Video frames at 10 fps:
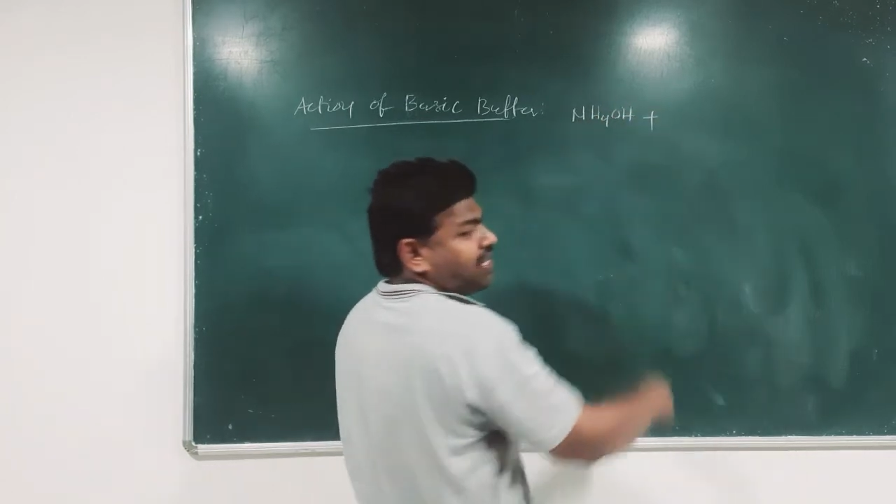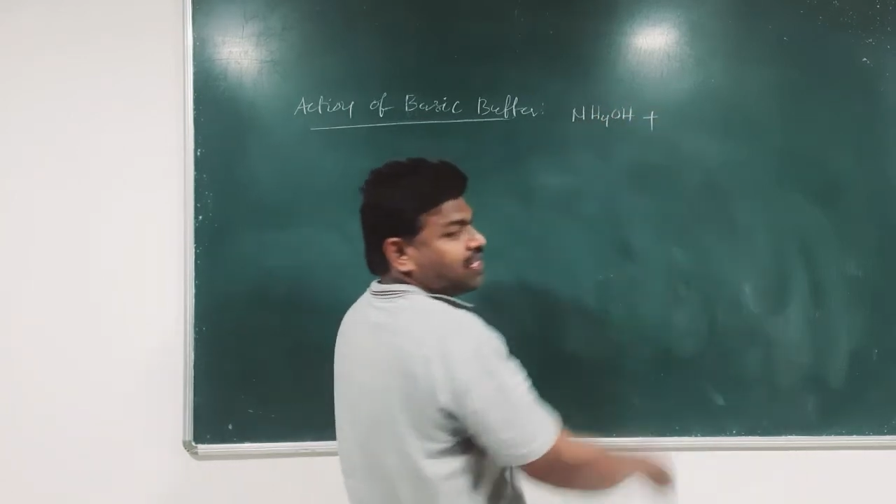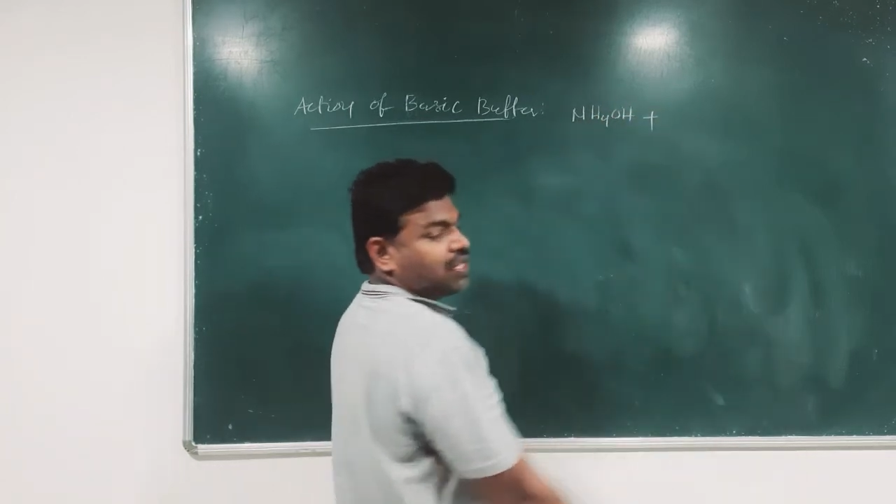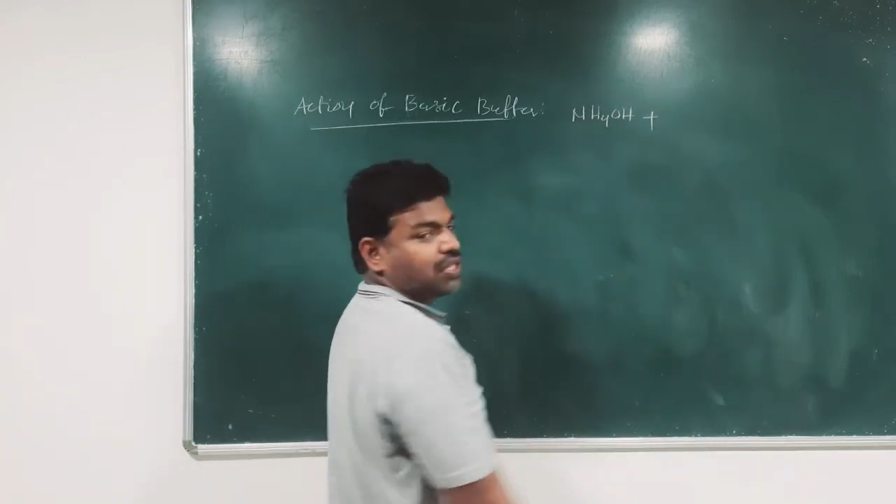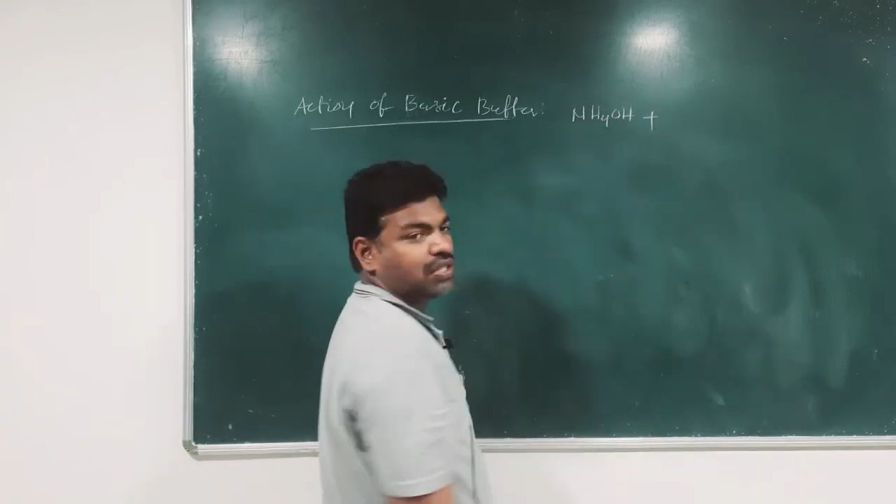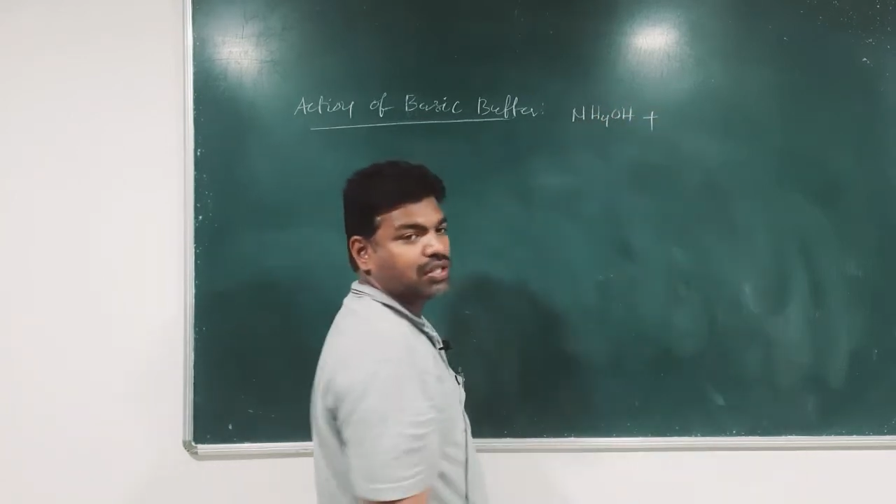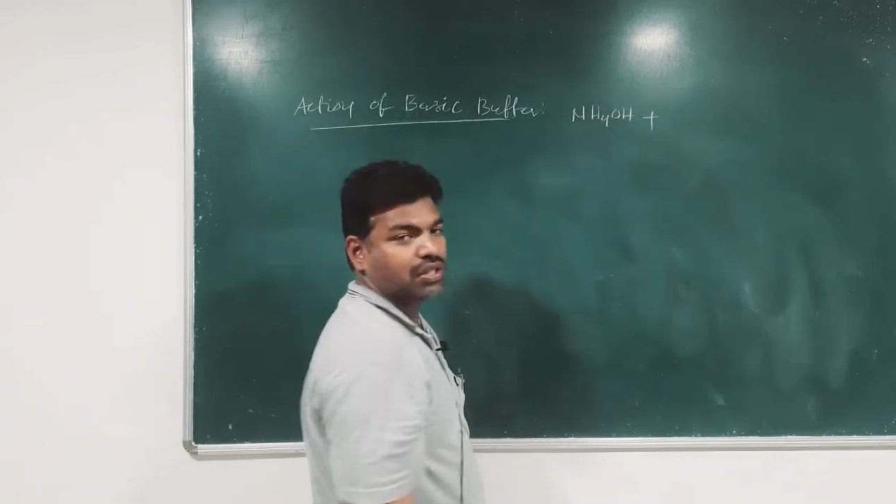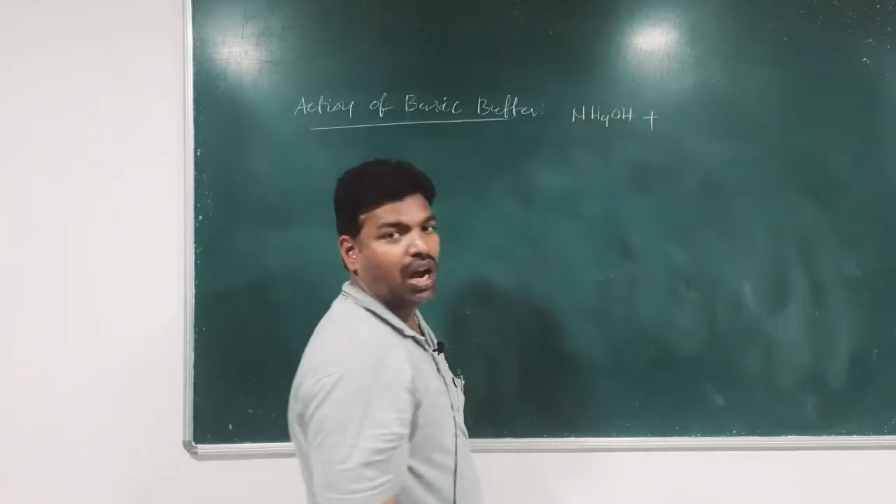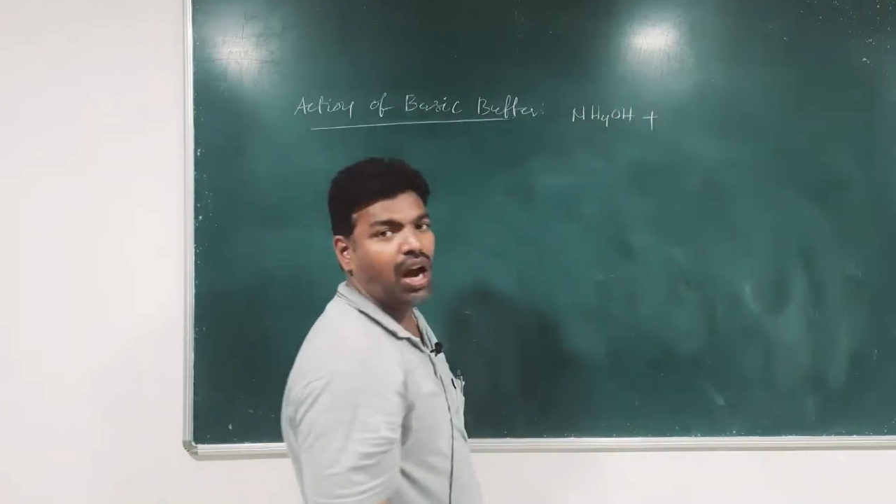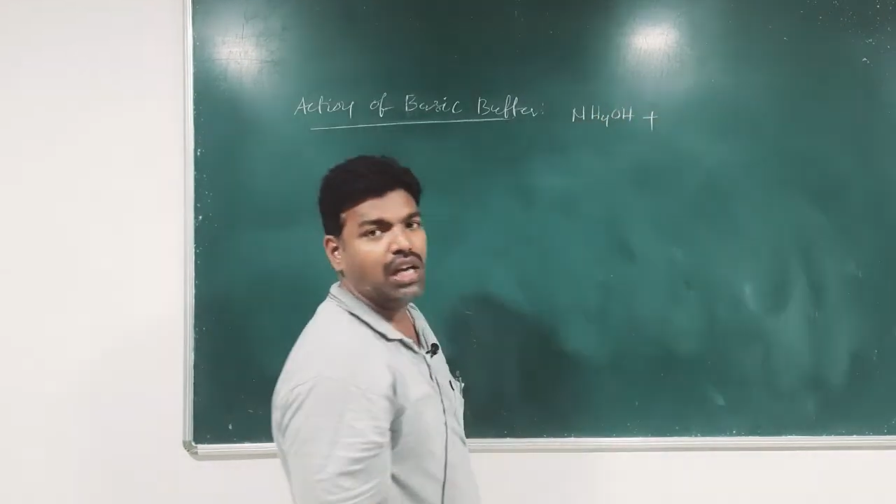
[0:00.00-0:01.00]
a
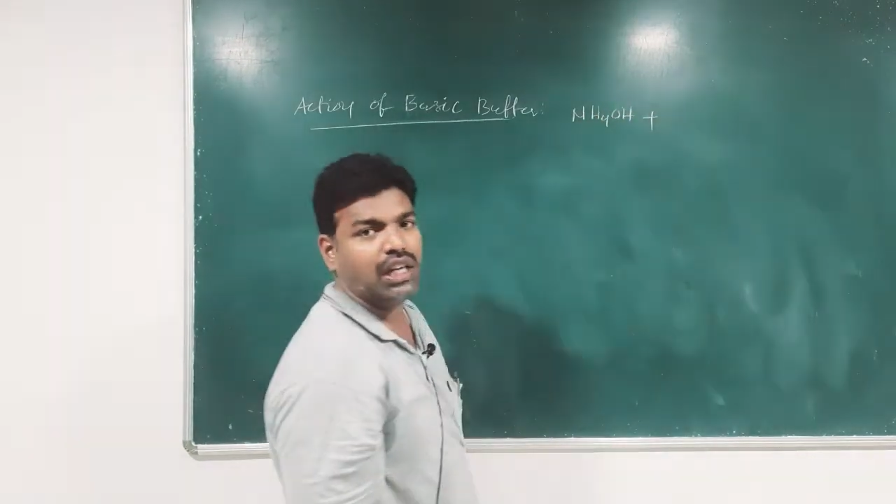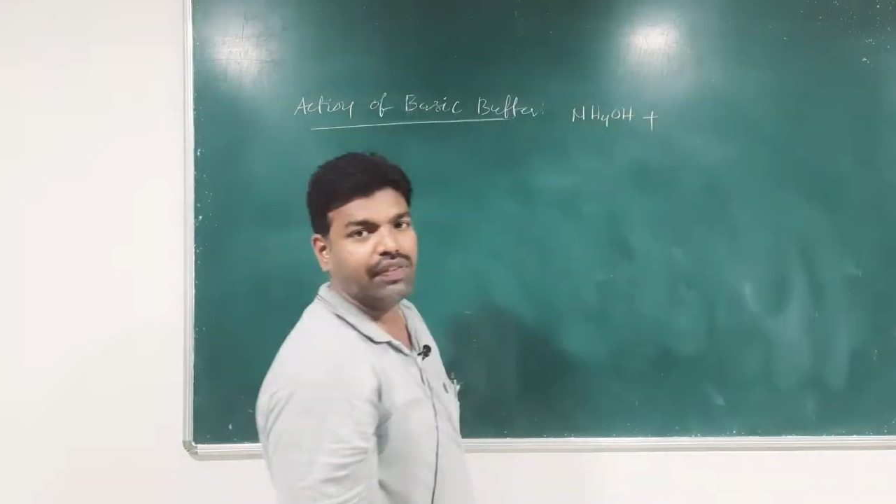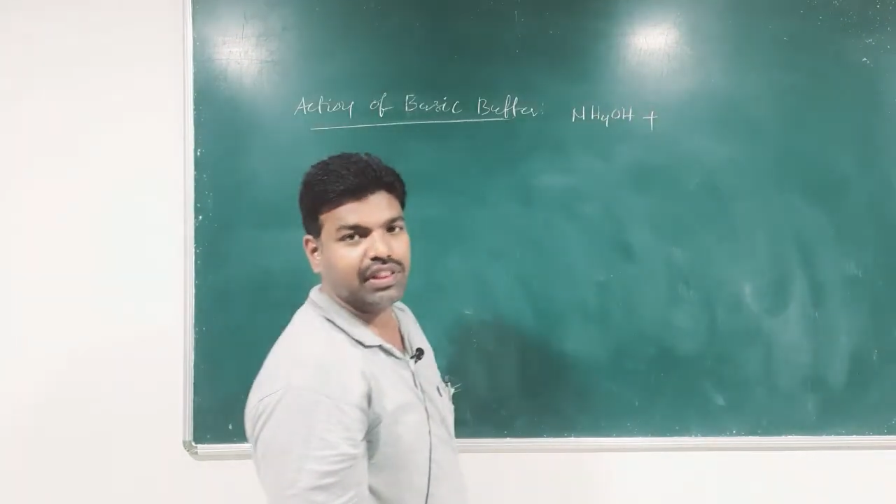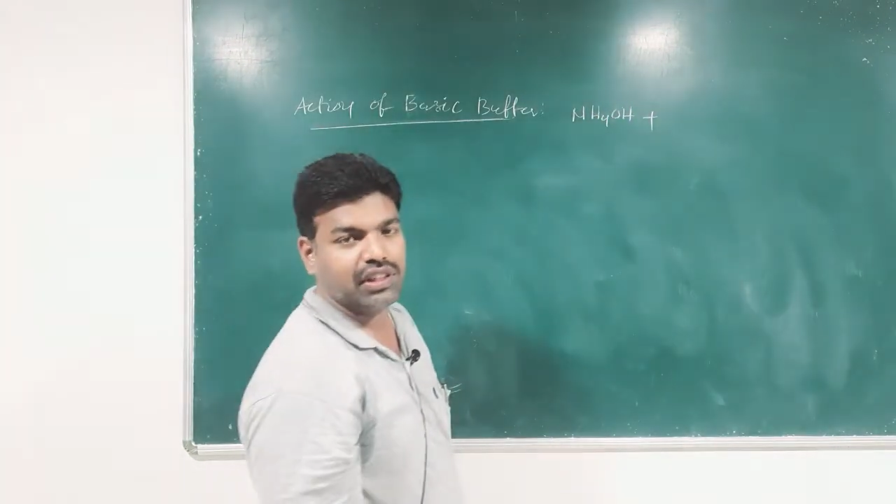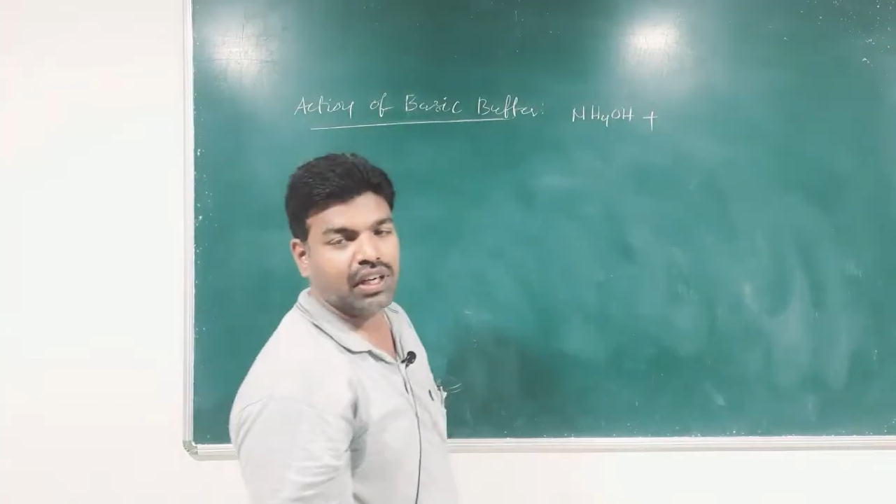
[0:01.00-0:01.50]
salt with